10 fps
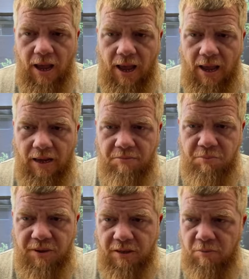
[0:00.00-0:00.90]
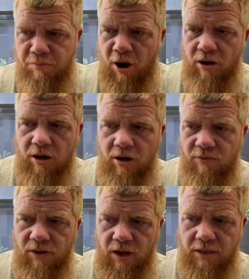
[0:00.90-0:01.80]
and be part
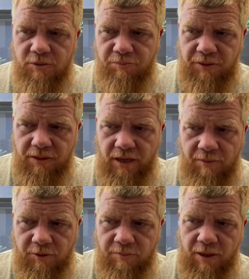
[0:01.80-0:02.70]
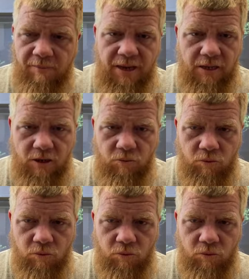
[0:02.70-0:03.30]
of us being able to pay back our